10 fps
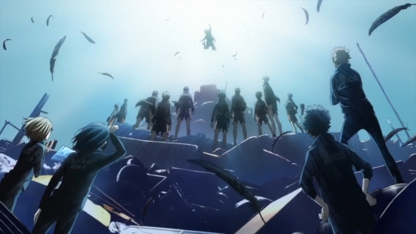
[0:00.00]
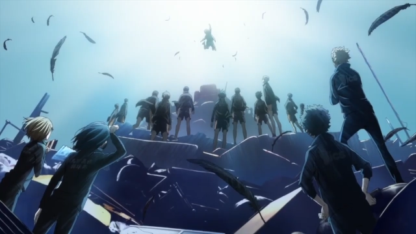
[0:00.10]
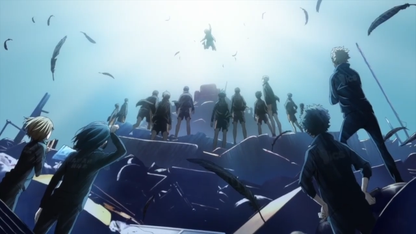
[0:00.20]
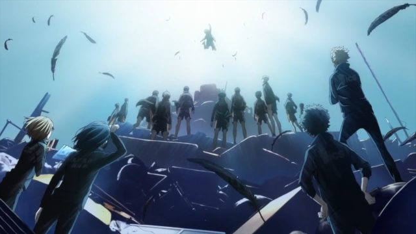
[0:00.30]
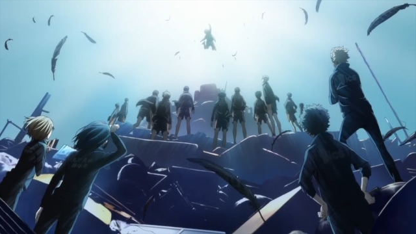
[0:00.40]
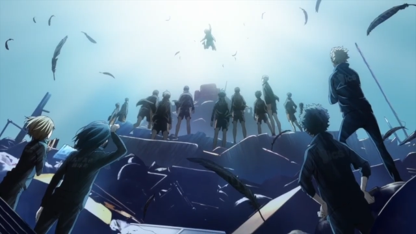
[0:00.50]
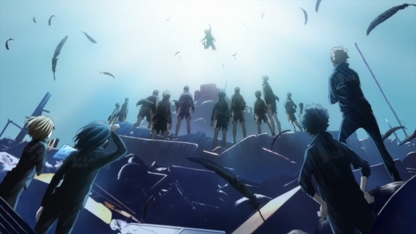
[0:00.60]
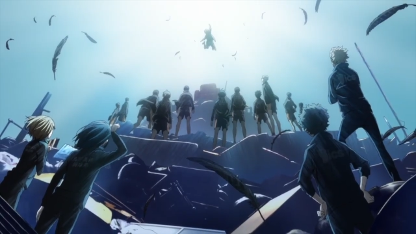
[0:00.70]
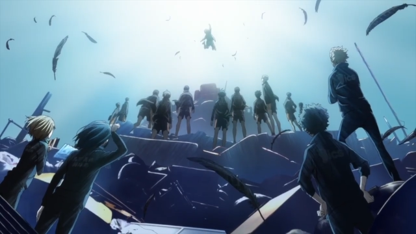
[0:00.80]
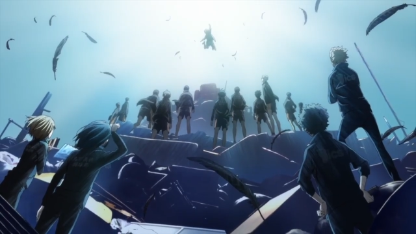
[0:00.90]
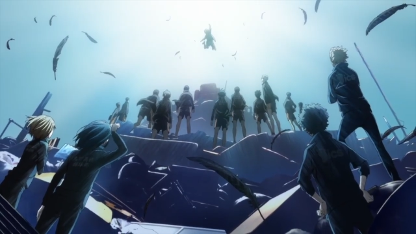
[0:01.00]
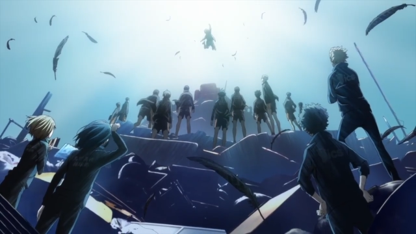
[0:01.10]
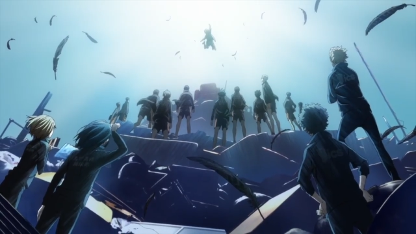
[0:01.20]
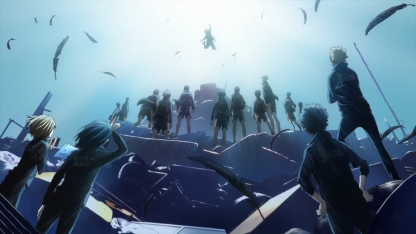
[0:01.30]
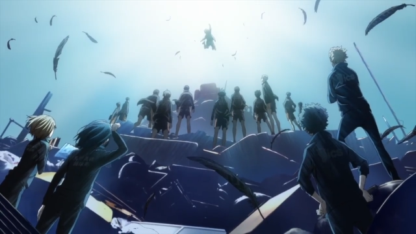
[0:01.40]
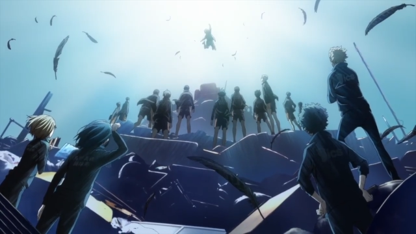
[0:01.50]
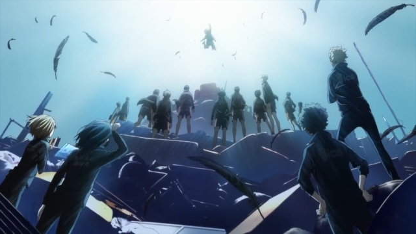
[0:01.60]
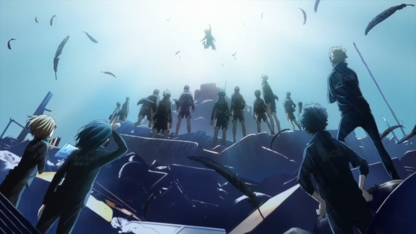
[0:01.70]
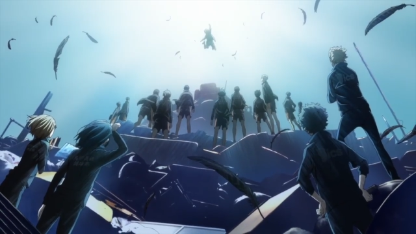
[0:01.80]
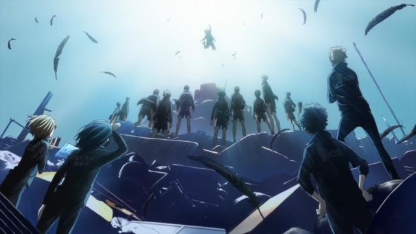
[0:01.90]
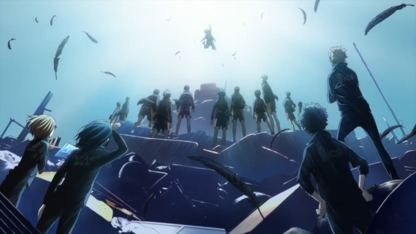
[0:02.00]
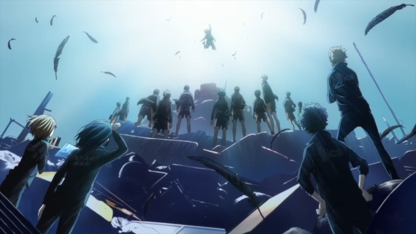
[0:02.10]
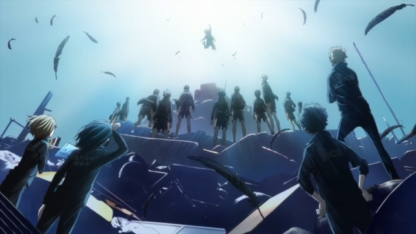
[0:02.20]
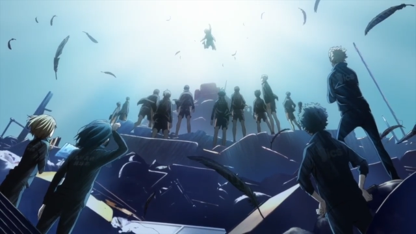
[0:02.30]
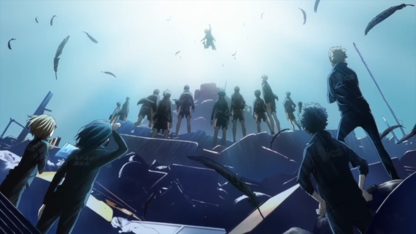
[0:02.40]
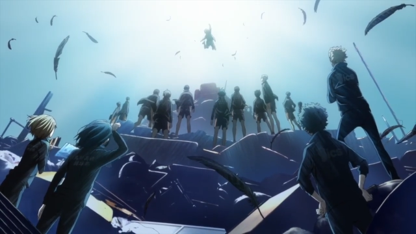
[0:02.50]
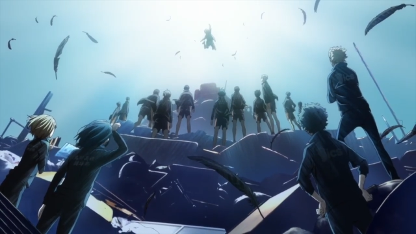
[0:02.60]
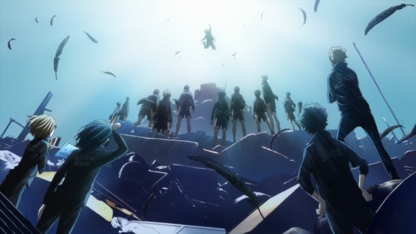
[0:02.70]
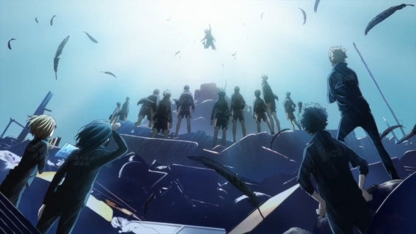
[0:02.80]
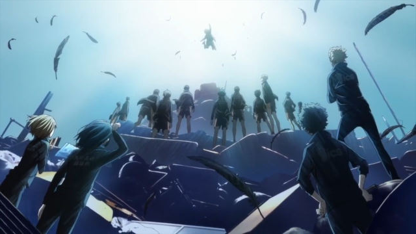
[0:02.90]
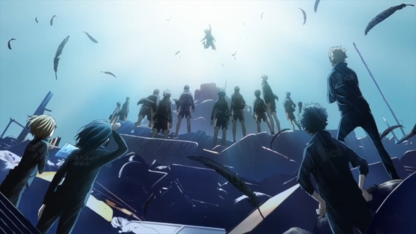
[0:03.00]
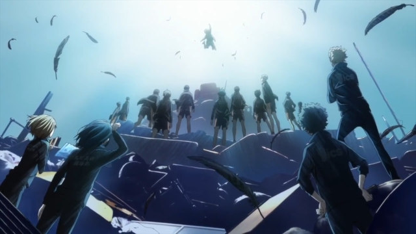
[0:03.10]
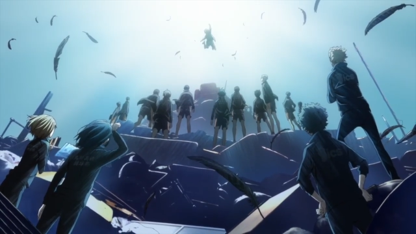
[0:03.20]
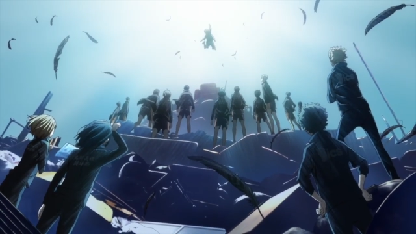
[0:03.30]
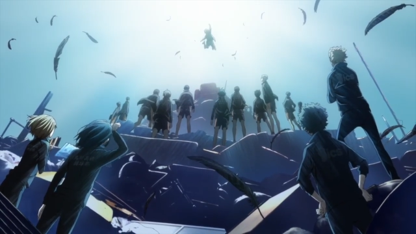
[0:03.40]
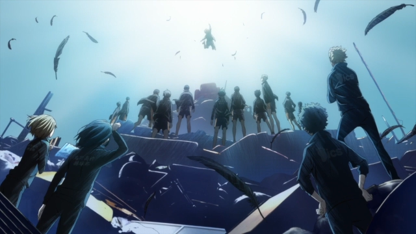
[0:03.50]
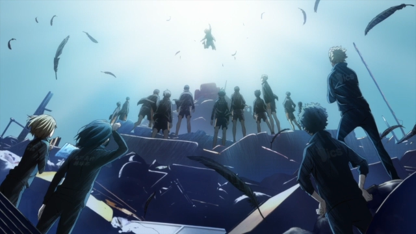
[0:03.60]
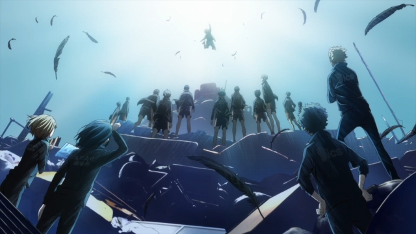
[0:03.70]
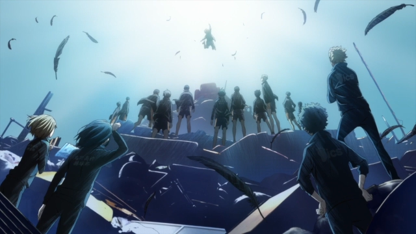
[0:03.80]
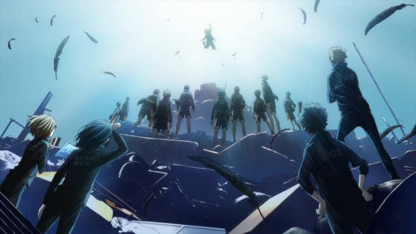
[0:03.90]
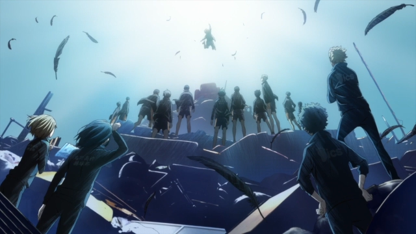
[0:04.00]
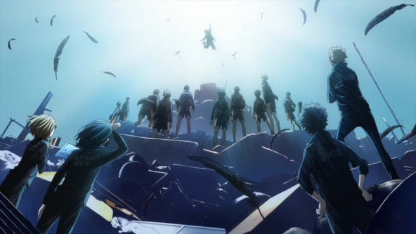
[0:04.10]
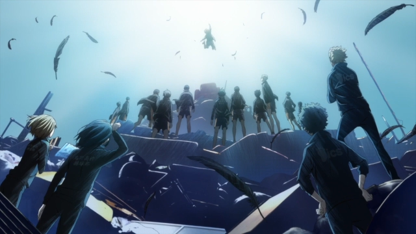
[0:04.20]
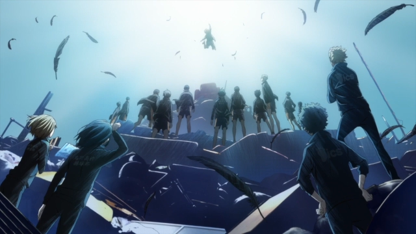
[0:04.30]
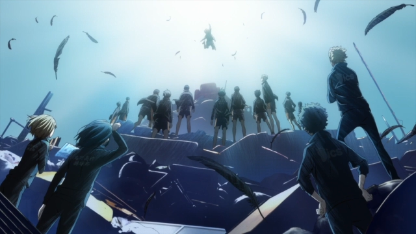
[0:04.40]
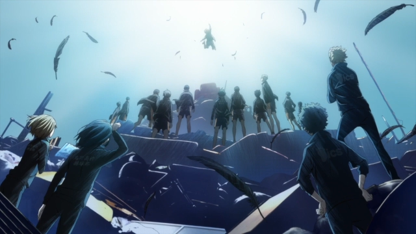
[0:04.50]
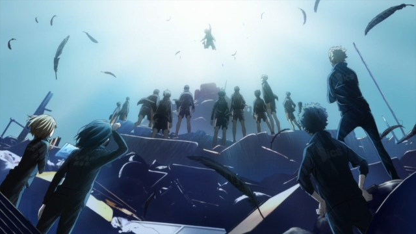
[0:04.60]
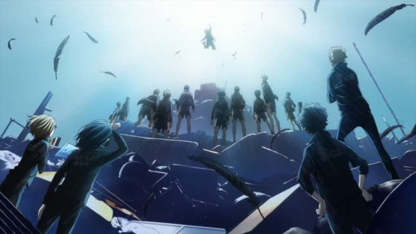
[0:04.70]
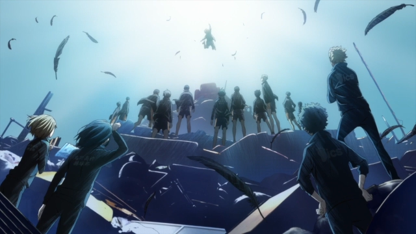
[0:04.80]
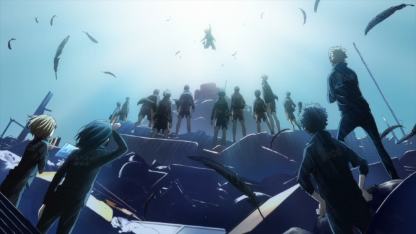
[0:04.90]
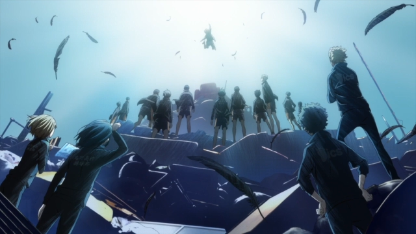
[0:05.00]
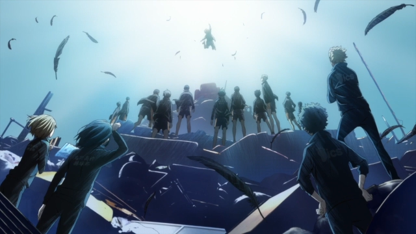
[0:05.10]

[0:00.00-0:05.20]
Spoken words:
(no speaker visible)